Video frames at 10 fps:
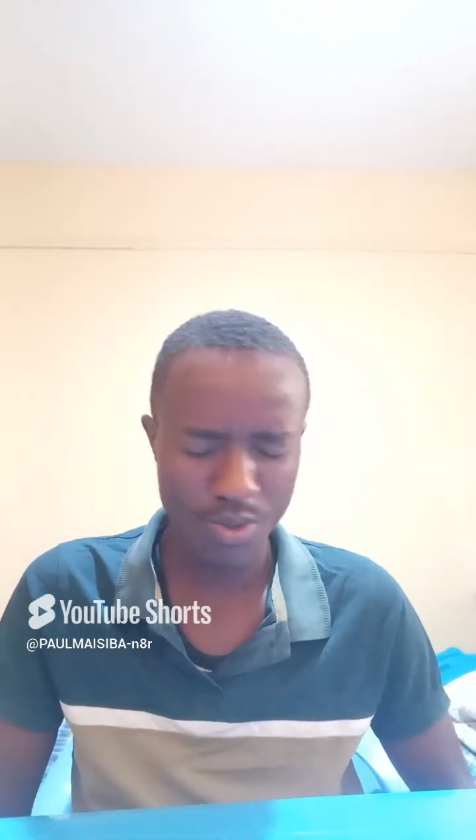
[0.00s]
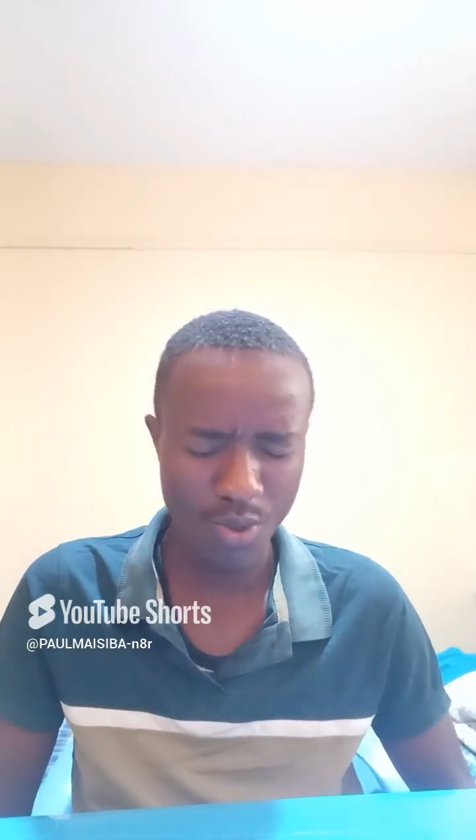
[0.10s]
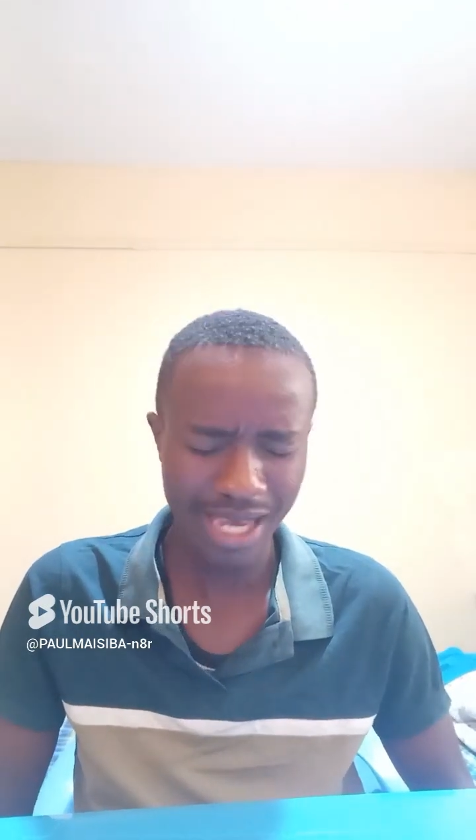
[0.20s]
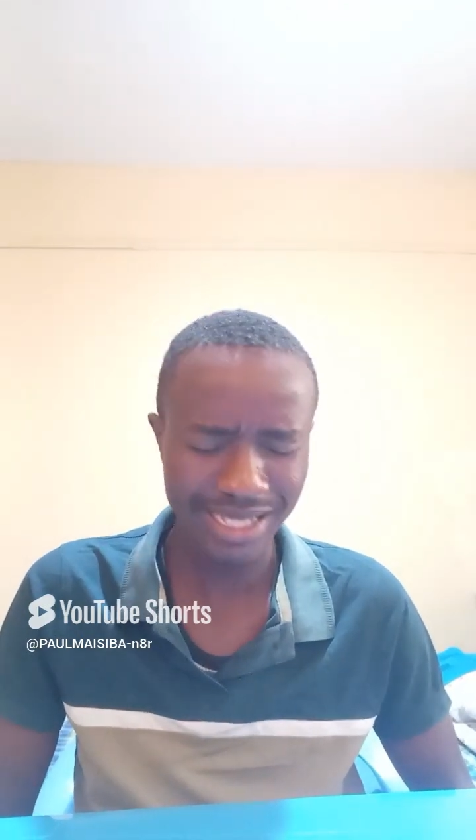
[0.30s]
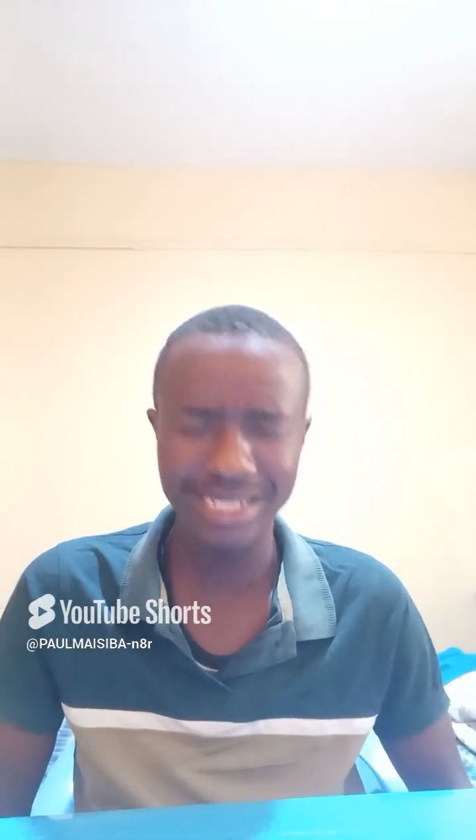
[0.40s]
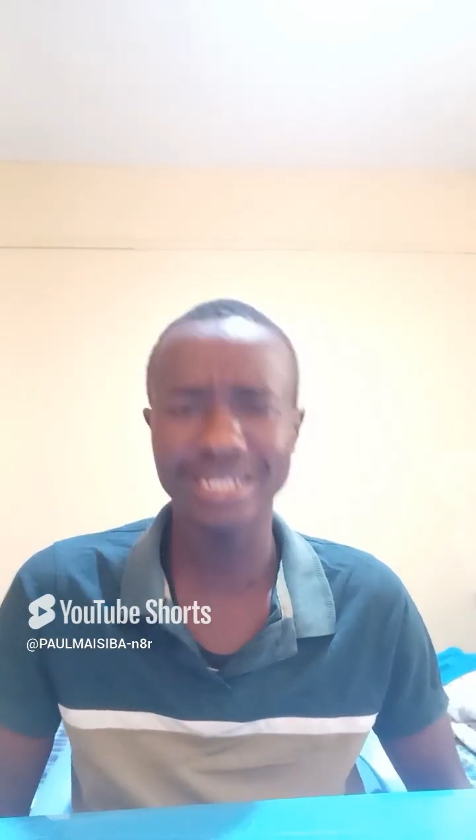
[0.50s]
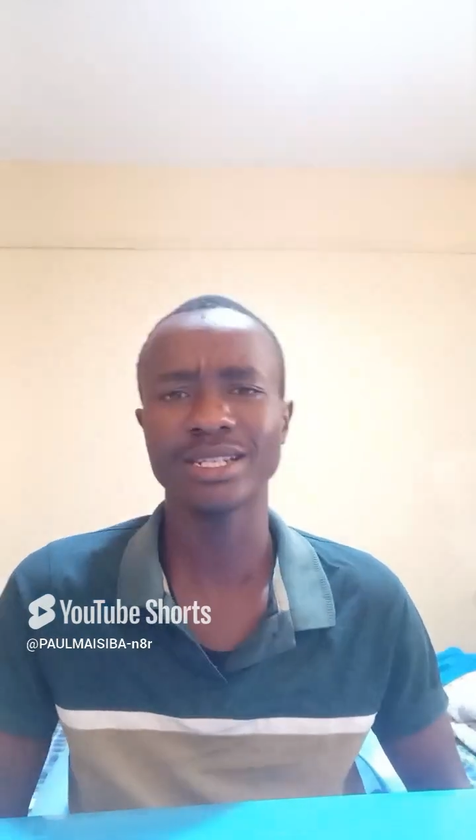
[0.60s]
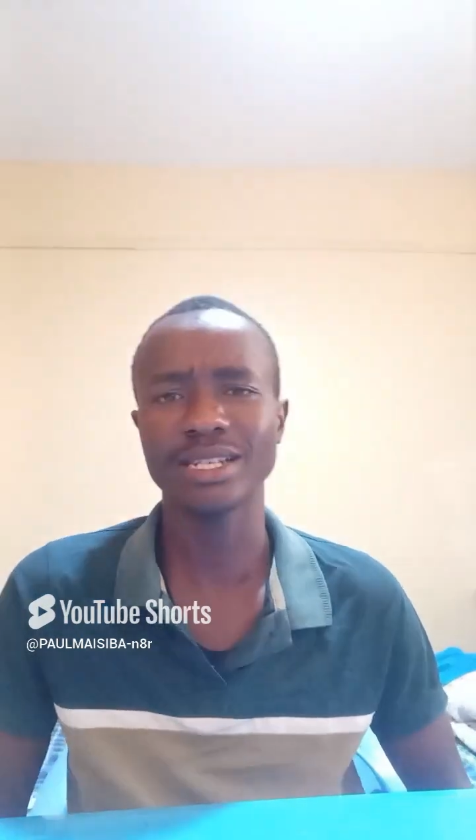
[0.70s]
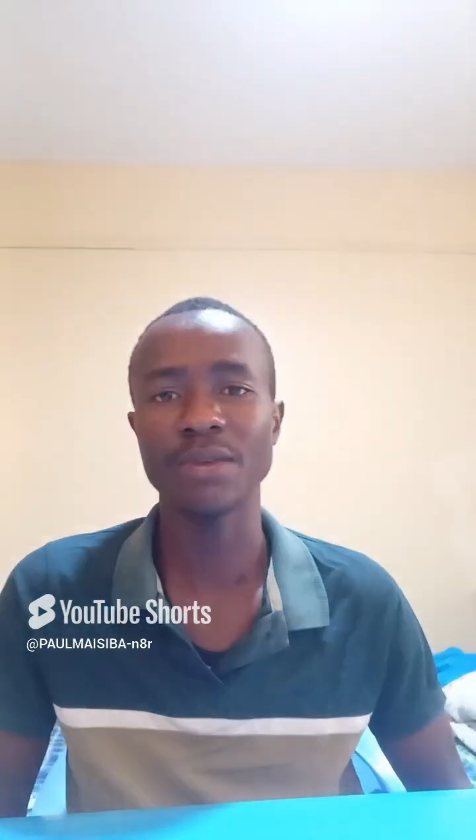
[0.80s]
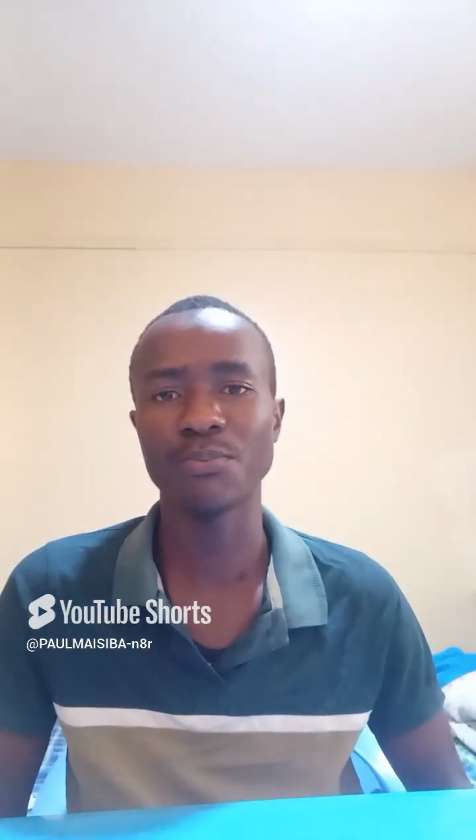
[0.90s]
why is
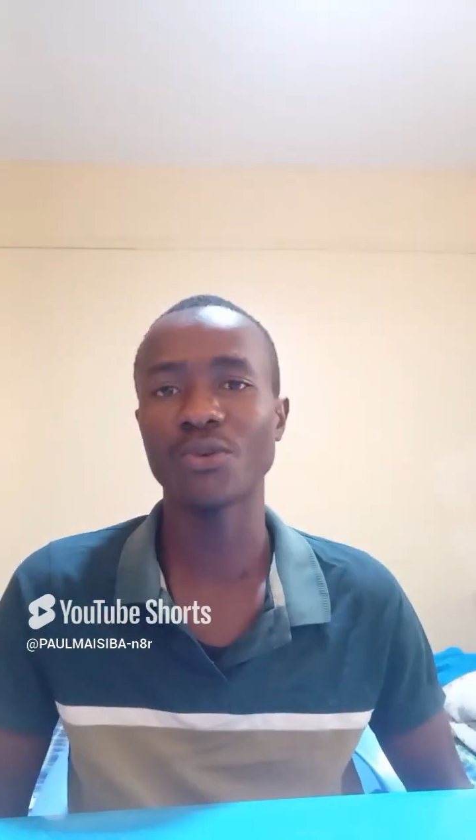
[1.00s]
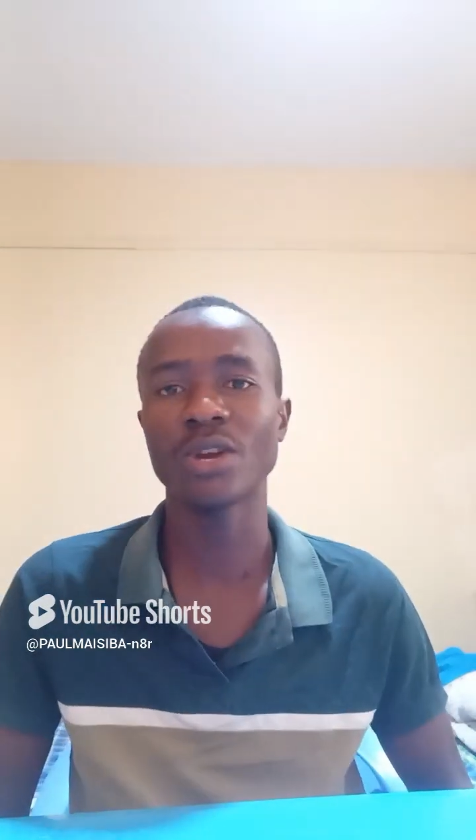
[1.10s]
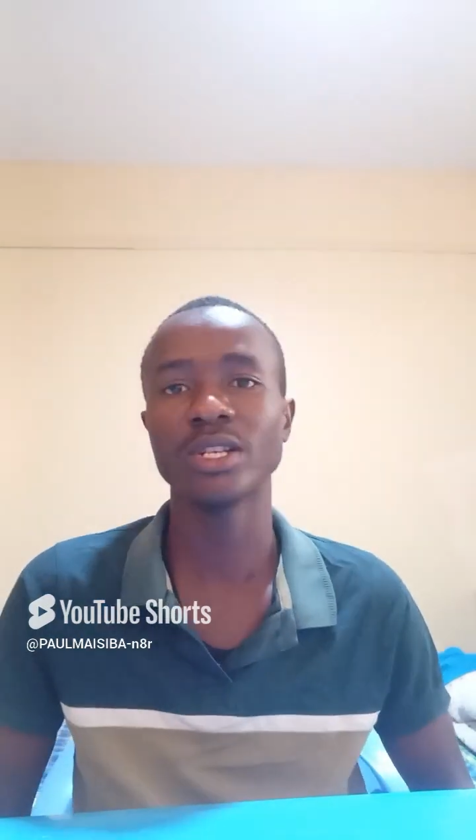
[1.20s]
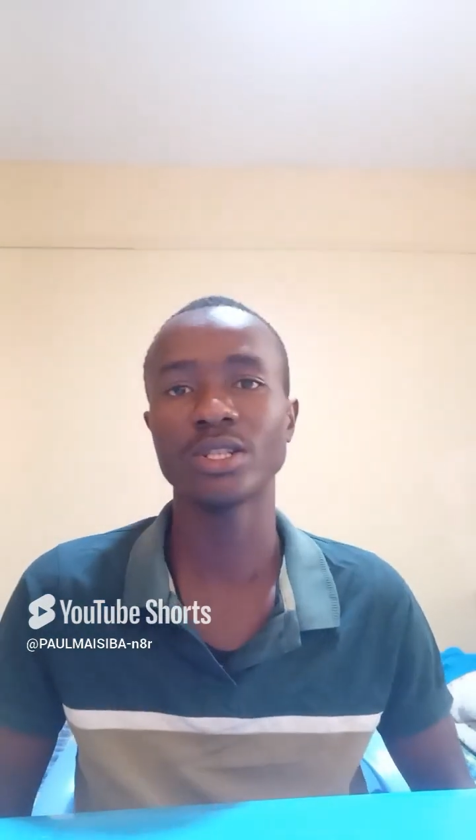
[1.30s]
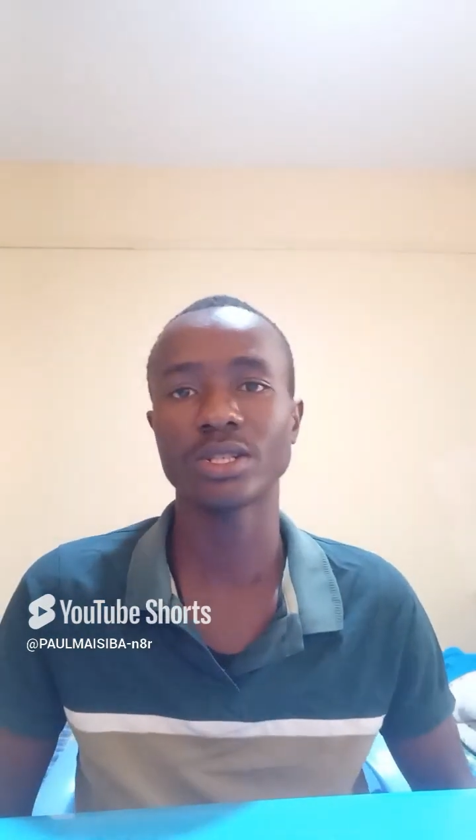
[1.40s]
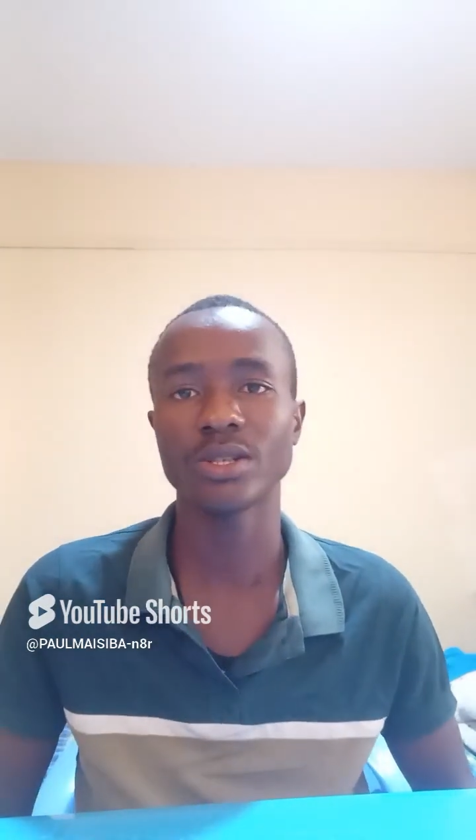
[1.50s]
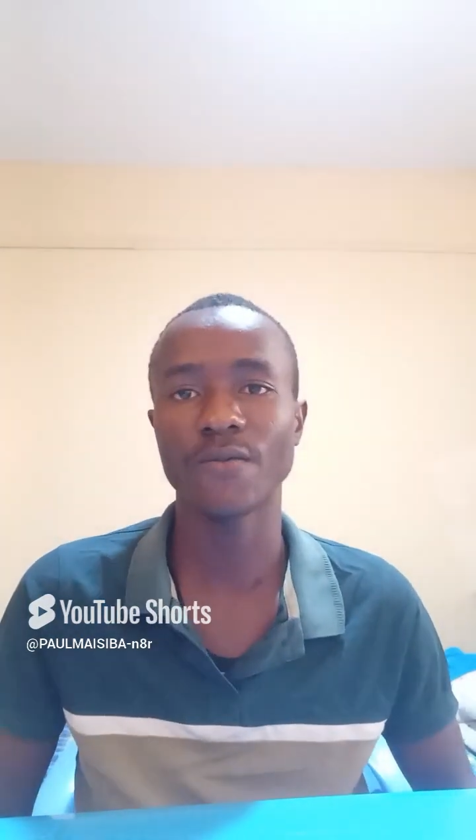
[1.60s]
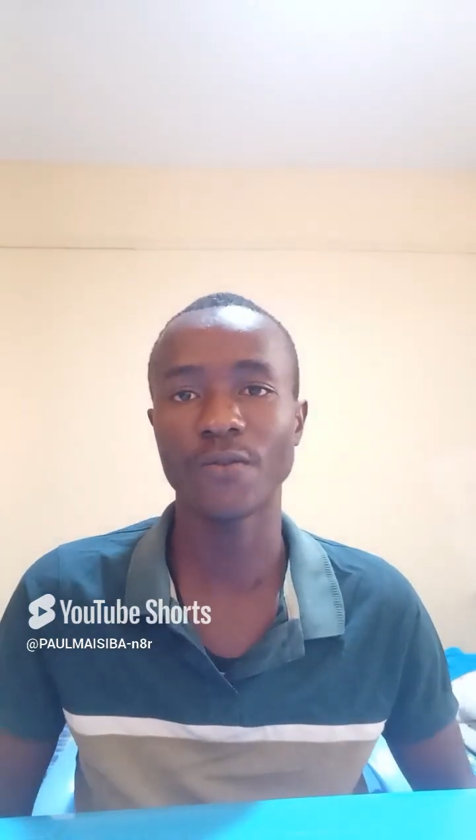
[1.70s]
it important